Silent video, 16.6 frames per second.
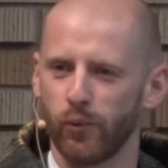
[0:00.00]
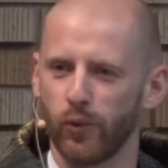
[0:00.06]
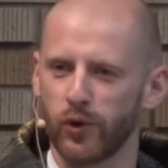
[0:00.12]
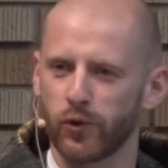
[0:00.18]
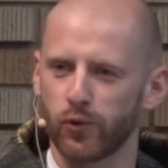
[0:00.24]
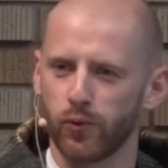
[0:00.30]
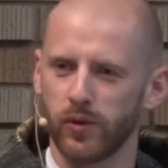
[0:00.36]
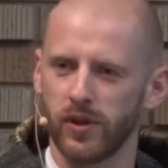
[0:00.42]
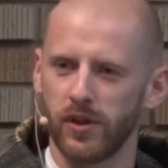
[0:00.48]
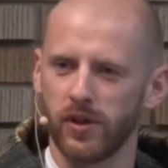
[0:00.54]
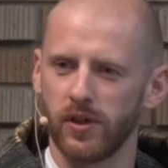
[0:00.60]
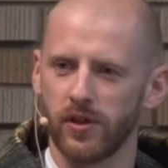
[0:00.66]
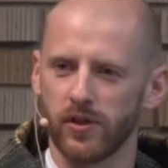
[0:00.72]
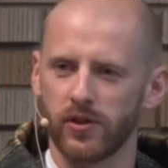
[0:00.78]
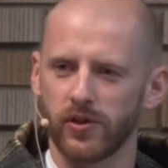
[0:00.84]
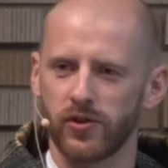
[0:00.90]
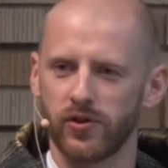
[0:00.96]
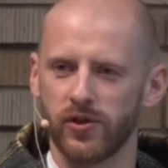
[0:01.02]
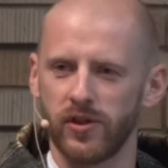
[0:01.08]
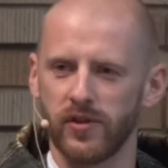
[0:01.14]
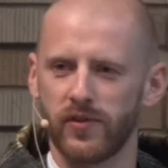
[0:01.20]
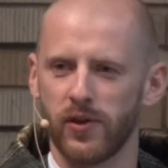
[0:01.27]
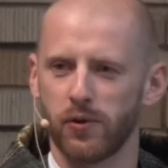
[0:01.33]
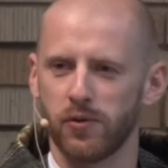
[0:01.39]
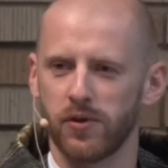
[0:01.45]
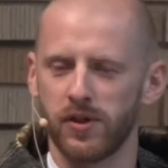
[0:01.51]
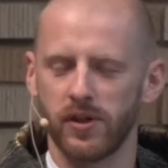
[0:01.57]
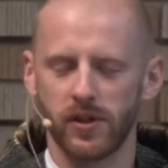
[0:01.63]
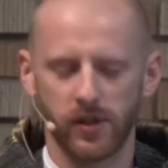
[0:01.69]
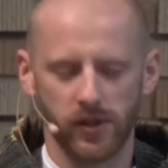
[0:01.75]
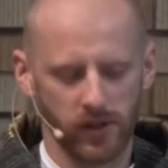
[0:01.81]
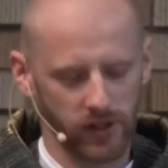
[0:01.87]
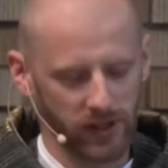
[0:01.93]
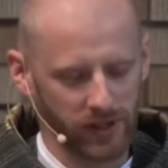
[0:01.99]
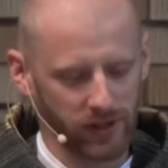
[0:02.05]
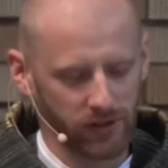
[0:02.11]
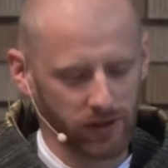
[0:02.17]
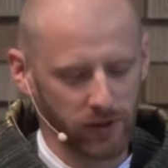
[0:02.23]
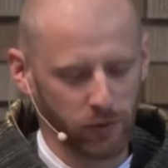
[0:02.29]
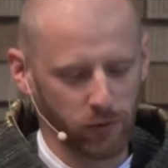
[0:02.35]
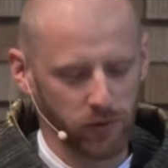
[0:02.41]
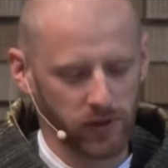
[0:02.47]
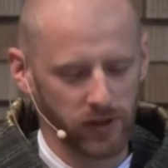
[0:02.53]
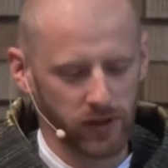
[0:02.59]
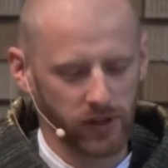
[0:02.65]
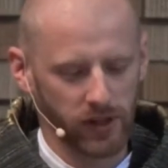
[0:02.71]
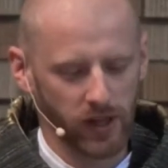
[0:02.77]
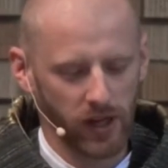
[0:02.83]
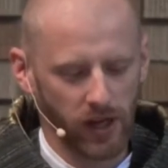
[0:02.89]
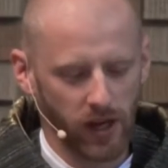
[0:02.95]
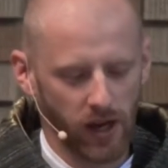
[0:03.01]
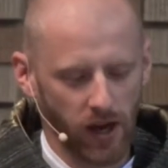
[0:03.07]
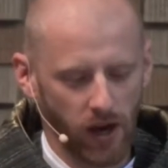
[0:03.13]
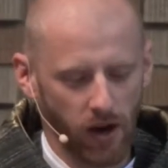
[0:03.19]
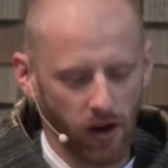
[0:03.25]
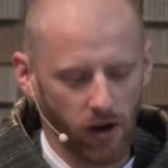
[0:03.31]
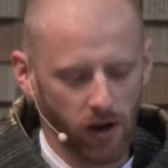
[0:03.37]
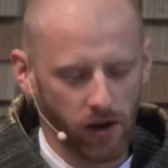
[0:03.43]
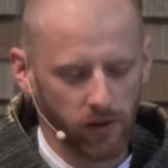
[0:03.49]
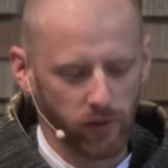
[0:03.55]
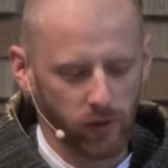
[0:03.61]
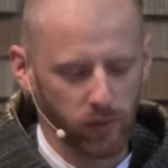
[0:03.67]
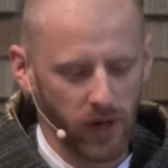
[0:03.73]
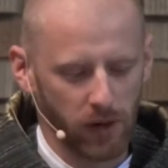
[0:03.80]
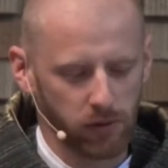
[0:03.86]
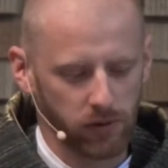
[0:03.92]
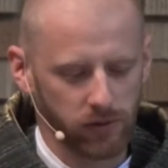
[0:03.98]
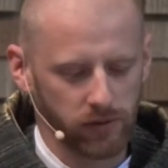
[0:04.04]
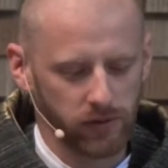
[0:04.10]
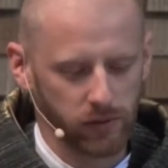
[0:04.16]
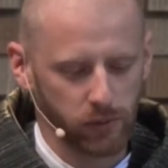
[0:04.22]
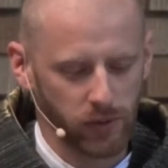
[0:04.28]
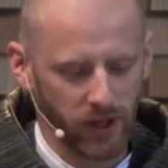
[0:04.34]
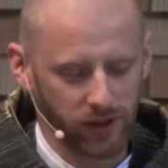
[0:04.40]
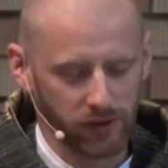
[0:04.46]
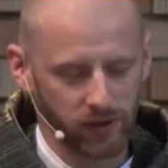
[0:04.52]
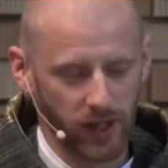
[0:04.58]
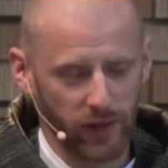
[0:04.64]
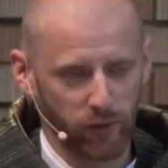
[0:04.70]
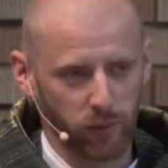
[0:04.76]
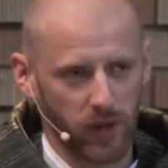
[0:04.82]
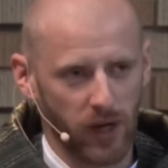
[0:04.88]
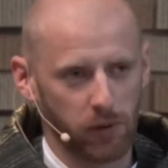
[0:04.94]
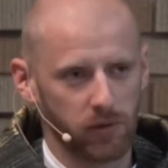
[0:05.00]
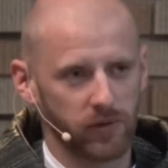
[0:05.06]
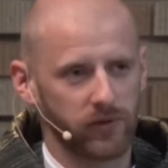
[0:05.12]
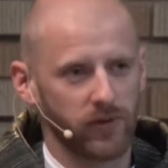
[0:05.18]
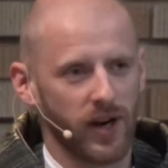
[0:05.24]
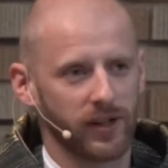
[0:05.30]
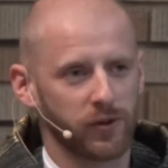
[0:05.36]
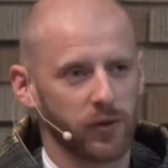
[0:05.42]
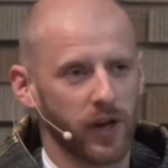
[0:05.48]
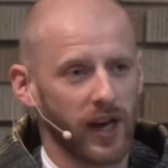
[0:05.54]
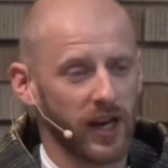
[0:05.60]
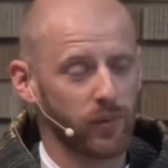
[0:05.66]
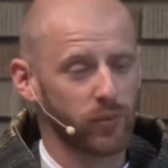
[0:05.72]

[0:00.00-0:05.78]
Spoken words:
which we see very clearly from our father